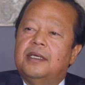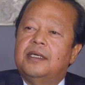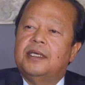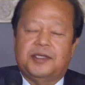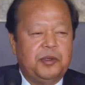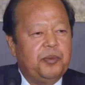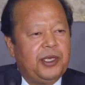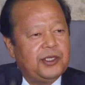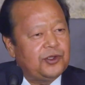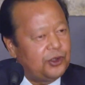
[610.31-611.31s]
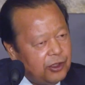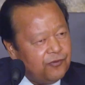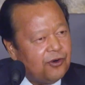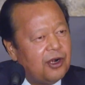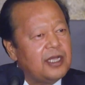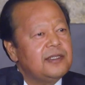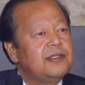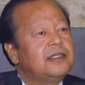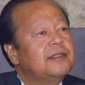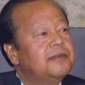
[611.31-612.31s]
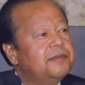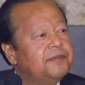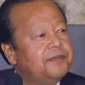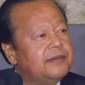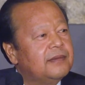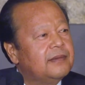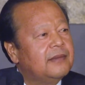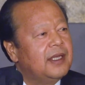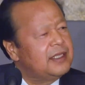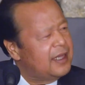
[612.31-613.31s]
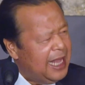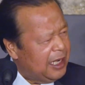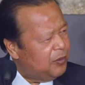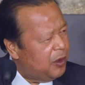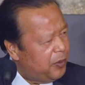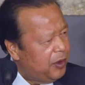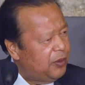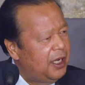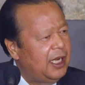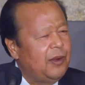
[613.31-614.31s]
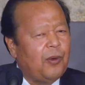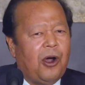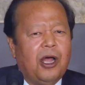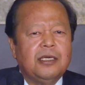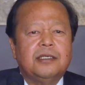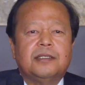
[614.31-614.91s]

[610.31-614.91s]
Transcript: isn't peace good for us? Isn't that what we really want?